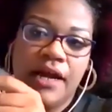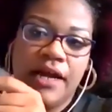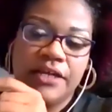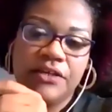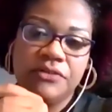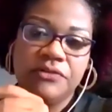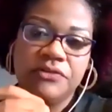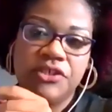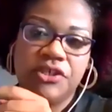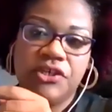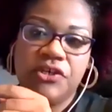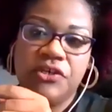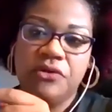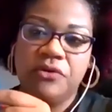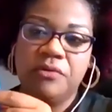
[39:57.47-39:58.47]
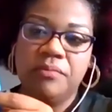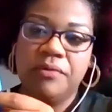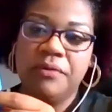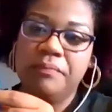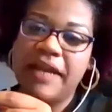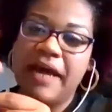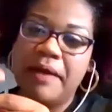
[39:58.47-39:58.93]
I used a cube,
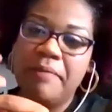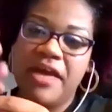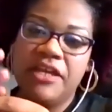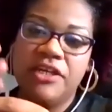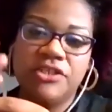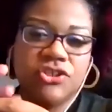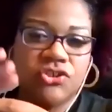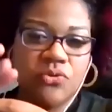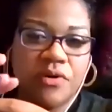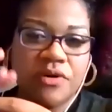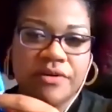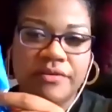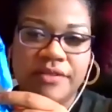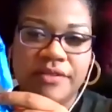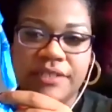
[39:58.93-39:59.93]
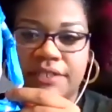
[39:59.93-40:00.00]
but I made it shorter